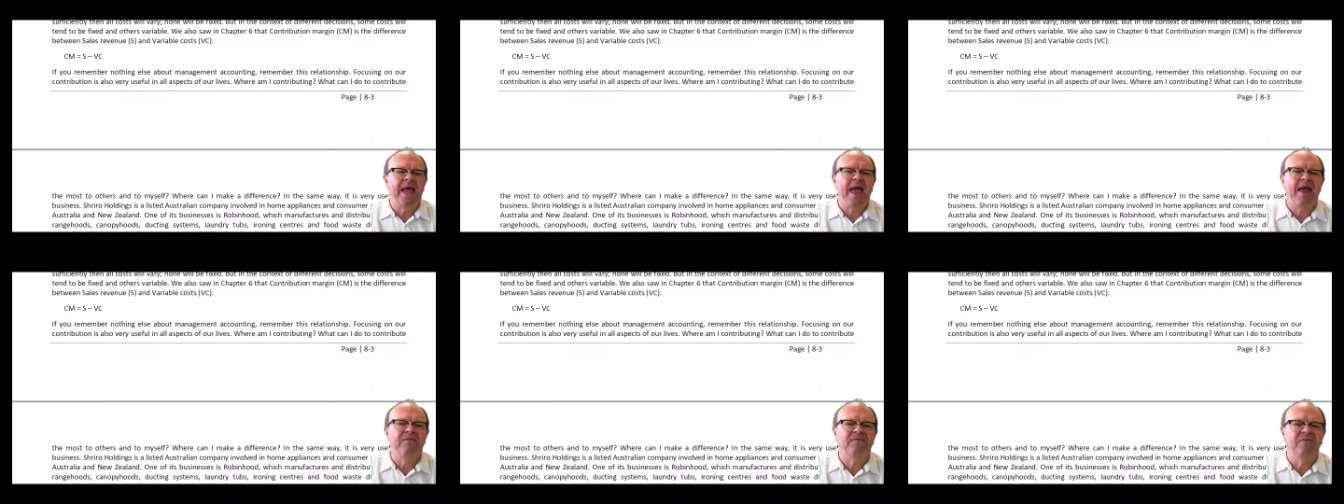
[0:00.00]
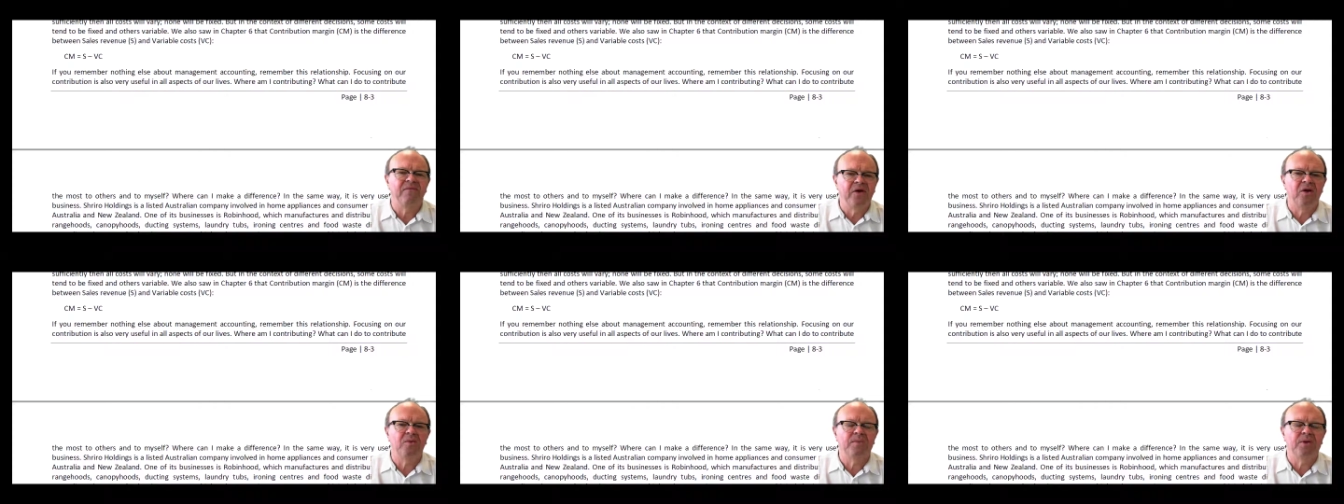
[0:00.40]
and
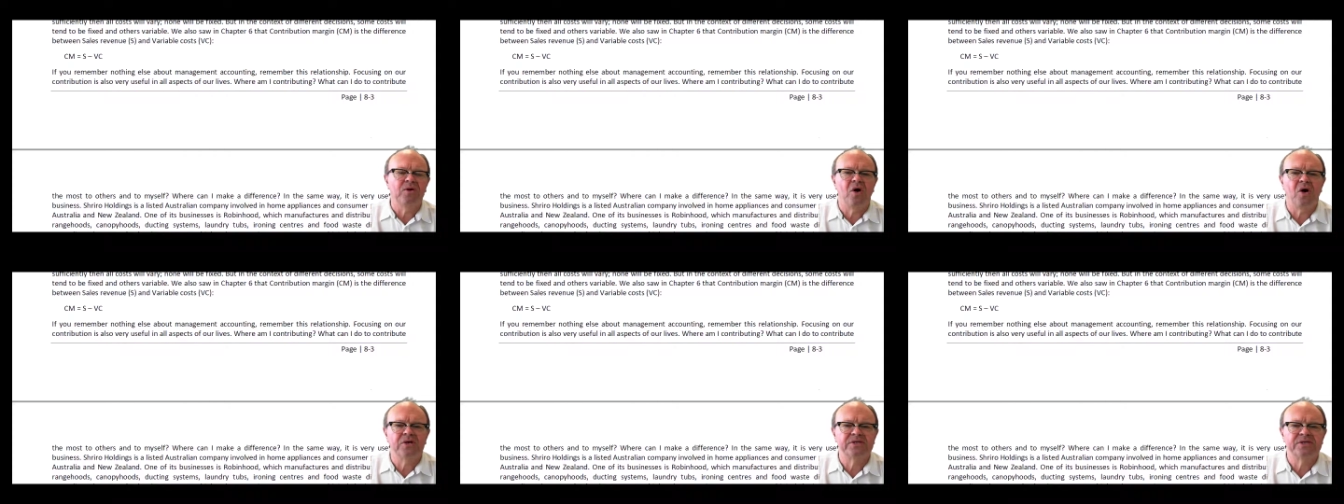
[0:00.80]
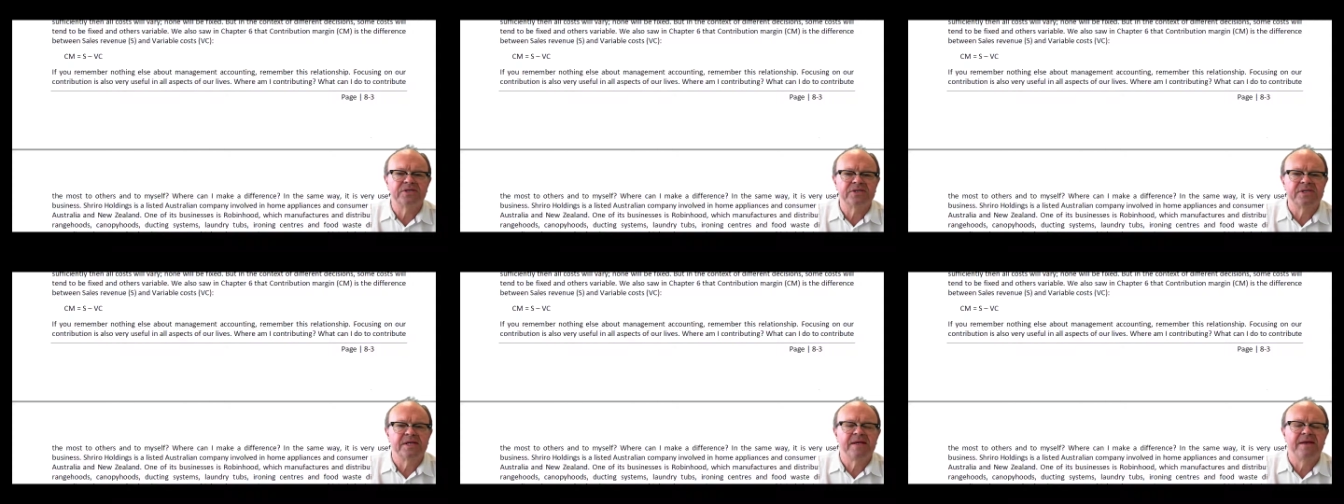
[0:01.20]
variable
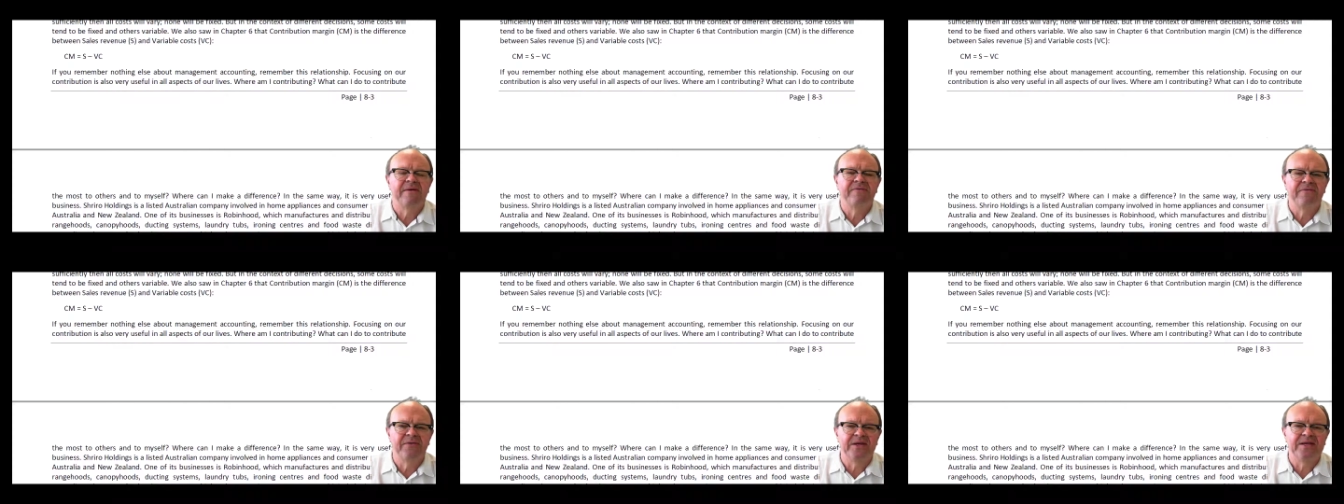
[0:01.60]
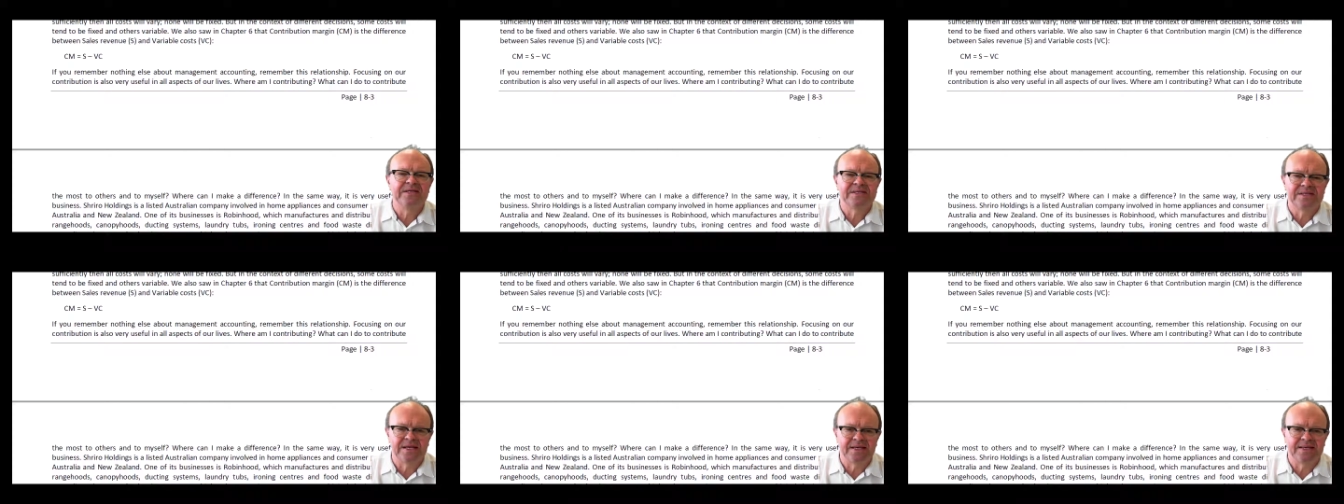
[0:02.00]
costs,
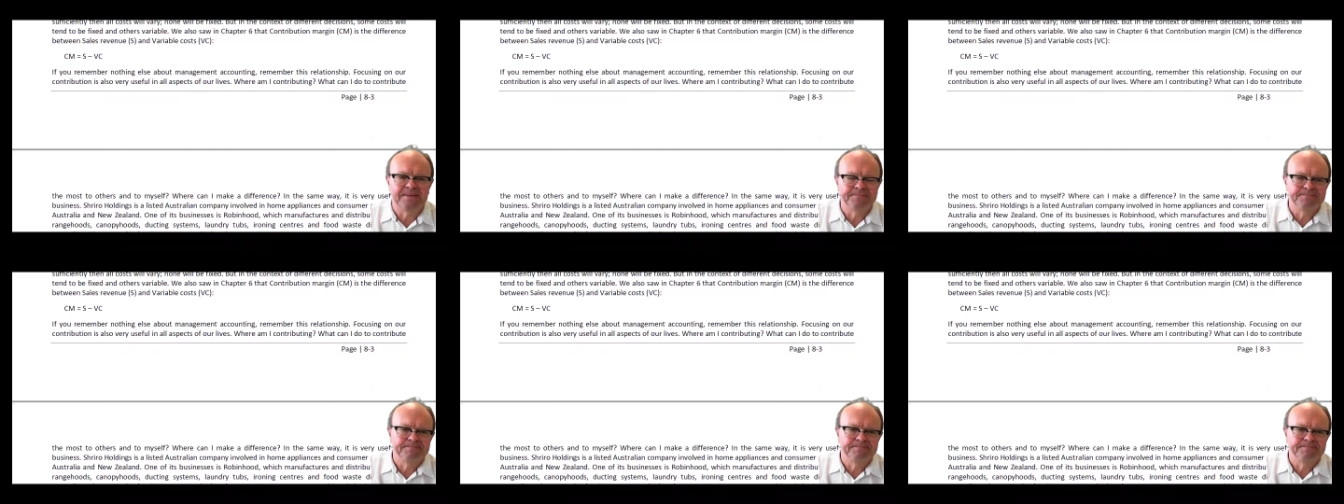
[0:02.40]
VC.